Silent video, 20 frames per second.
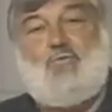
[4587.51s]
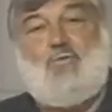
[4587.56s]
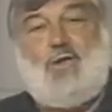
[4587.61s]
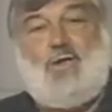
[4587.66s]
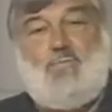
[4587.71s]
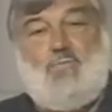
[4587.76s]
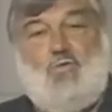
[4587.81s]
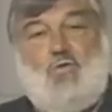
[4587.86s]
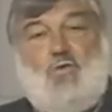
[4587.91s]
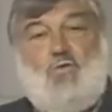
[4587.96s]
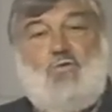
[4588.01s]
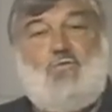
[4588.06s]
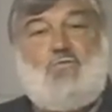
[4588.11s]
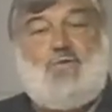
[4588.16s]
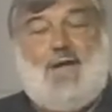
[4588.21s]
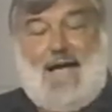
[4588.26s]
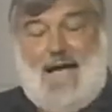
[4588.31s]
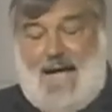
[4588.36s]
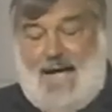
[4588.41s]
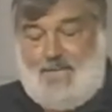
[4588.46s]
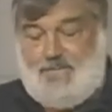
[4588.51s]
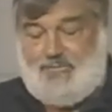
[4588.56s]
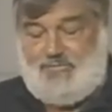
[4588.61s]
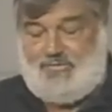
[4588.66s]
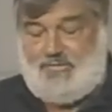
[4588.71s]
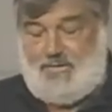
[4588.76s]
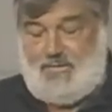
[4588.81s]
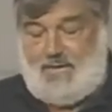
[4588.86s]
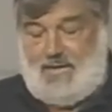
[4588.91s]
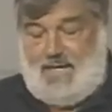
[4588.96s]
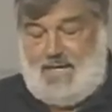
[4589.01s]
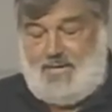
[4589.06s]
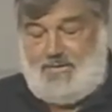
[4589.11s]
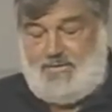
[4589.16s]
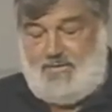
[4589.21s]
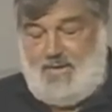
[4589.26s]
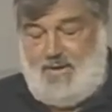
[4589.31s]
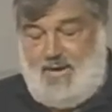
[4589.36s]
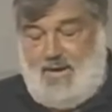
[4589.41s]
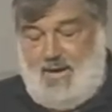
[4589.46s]
and remove
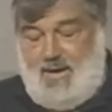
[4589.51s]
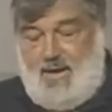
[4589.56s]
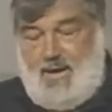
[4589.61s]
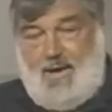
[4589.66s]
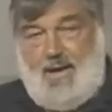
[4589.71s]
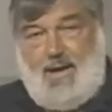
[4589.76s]
obsolete